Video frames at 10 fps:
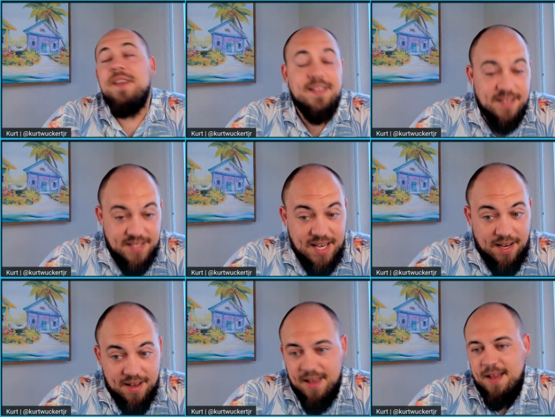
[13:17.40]
all that to
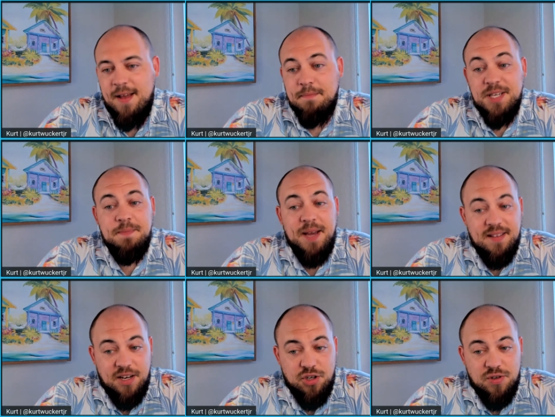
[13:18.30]
say,
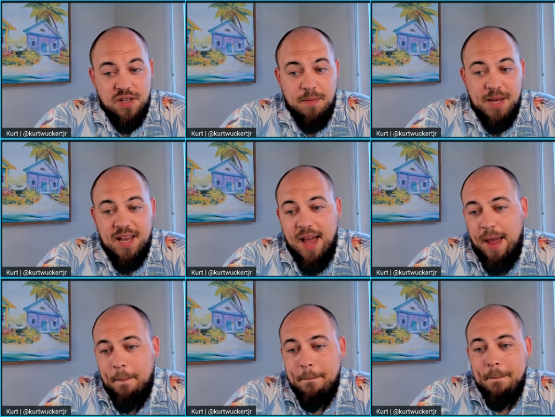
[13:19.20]
please pay attention. There's going to
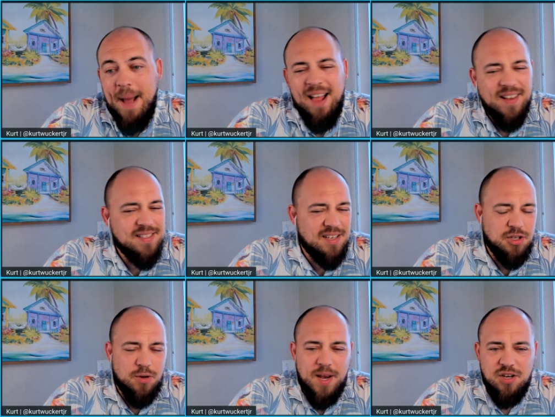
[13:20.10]
be a
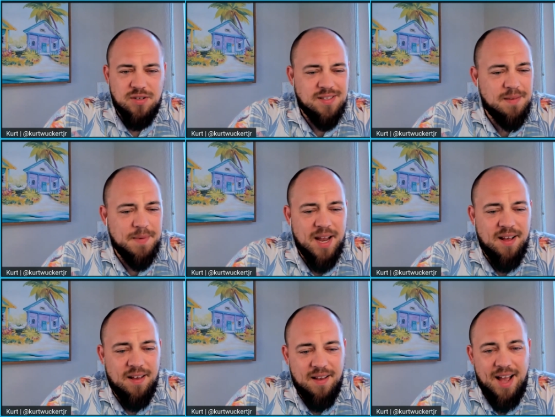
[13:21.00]
ballot situation,
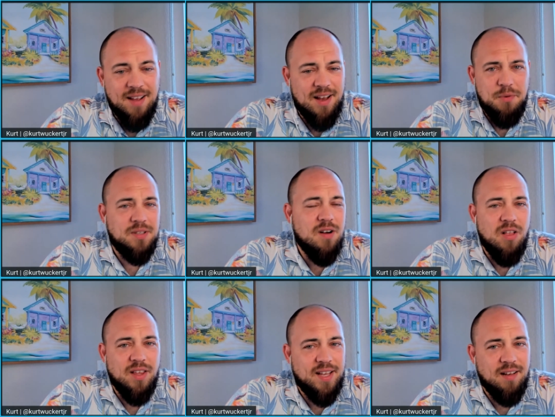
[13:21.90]
some kind of, I
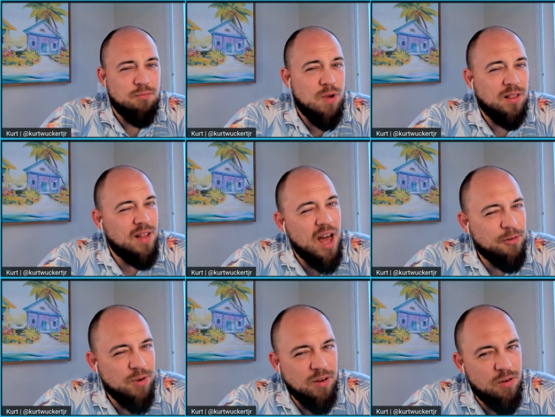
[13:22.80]
would call it like a
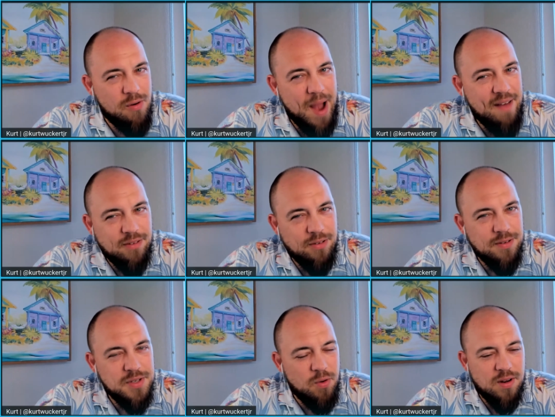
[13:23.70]
lottery or a
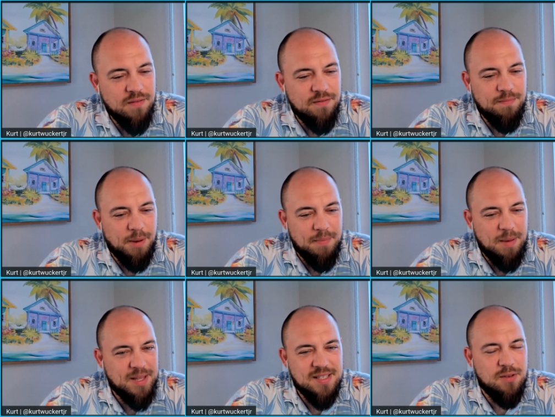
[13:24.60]
raffle sort of,
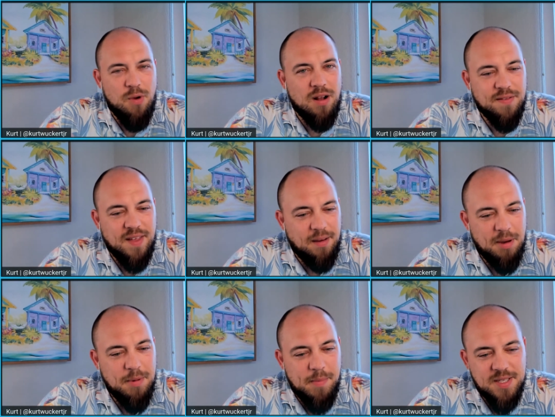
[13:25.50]
but maybe that's the wrong
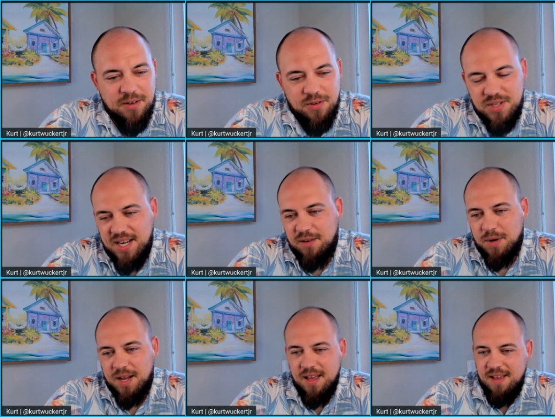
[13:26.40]
thing. Maybe I'm
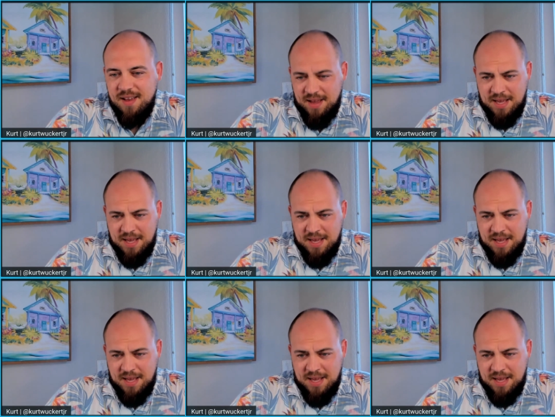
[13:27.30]
misunderstanding what